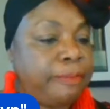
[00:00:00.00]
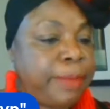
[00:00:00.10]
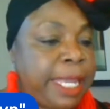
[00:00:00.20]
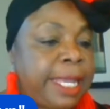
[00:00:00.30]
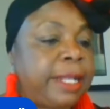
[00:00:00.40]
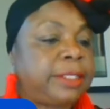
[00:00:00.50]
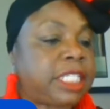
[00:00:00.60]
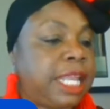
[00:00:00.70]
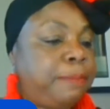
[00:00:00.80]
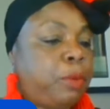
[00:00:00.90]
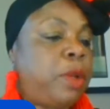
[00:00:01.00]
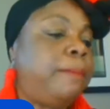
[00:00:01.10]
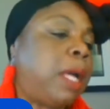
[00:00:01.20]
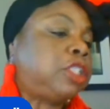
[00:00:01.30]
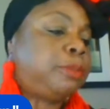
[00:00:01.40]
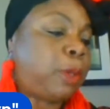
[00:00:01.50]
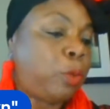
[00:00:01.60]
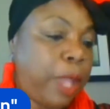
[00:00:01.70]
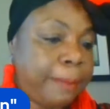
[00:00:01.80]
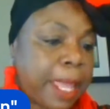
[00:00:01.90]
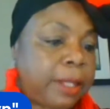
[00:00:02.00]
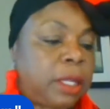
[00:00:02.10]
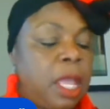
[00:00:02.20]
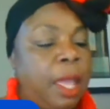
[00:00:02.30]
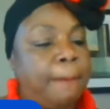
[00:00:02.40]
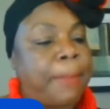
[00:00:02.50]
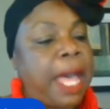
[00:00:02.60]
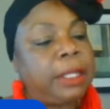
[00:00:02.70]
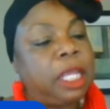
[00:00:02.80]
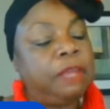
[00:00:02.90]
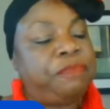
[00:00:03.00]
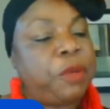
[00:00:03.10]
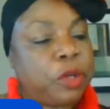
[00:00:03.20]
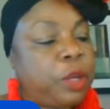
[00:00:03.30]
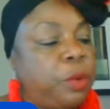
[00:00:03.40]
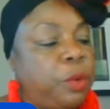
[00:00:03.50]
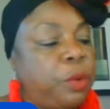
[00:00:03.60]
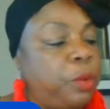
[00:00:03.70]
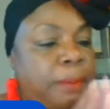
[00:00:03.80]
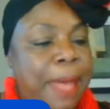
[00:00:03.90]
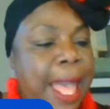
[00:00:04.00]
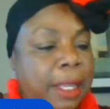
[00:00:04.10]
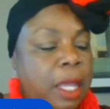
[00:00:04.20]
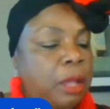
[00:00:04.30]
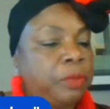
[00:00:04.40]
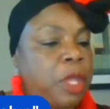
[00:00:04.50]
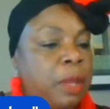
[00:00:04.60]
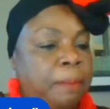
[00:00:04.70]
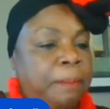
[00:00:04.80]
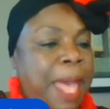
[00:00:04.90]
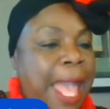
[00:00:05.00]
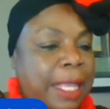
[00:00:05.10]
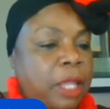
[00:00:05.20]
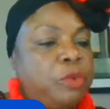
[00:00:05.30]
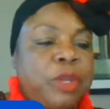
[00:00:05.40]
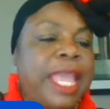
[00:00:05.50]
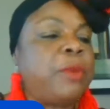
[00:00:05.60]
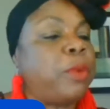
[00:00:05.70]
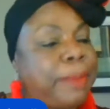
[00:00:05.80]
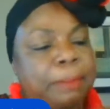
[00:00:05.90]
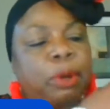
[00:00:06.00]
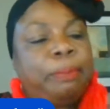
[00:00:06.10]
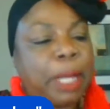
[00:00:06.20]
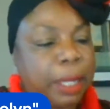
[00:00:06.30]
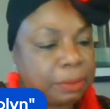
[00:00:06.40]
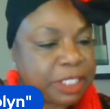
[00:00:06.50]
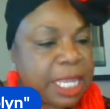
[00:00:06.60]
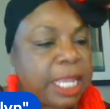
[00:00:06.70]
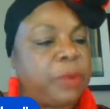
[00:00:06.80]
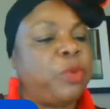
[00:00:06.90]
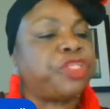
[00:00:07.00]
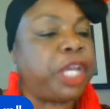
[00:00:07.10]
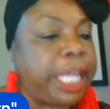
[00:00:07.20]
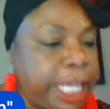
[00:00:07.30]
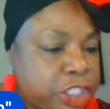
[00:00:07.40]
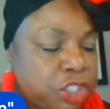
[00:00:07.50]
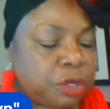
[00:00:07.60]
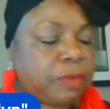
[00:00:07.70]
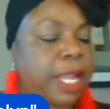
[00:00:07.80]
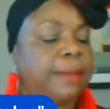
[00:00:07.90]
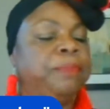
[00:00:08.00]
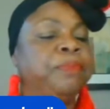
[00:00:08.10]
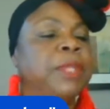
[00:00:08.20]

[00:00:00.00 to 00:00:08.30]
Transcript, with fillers: men sleeping with multiple women. But if you can remember back, uh, back if you can't remember, but I'm saying with the history,